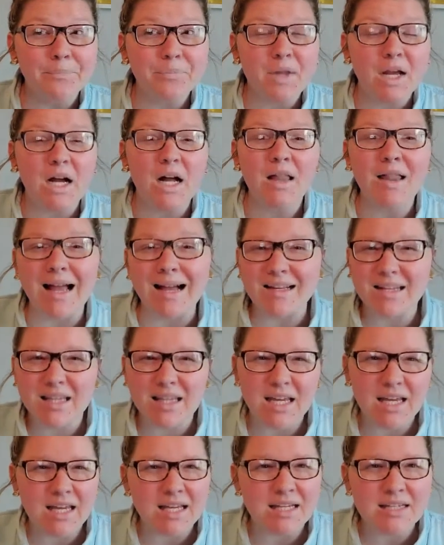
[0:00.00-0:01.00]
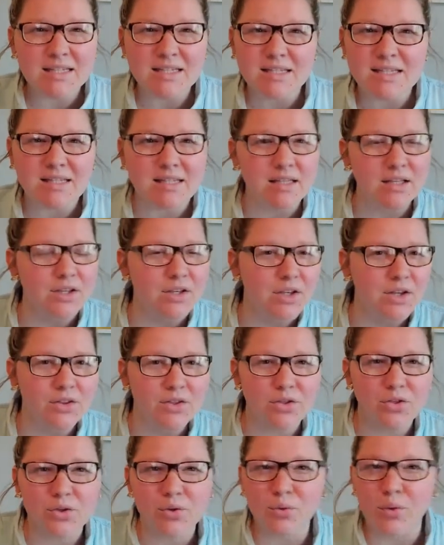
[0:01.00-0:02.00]
collect things
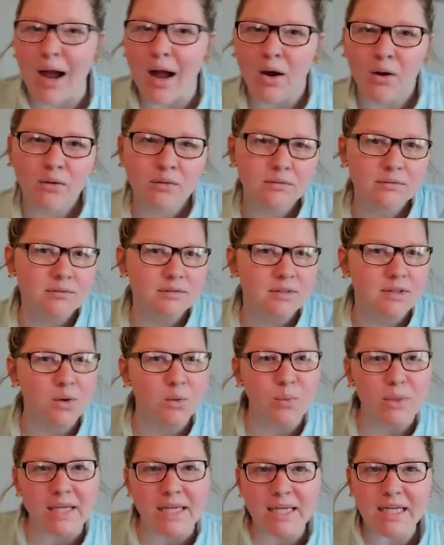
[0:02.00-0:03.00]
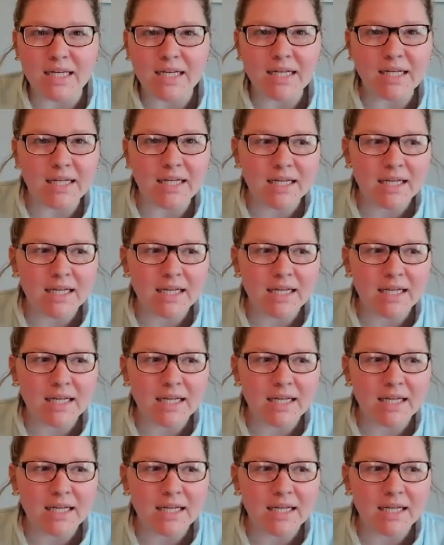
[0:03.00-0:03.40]
throughout the week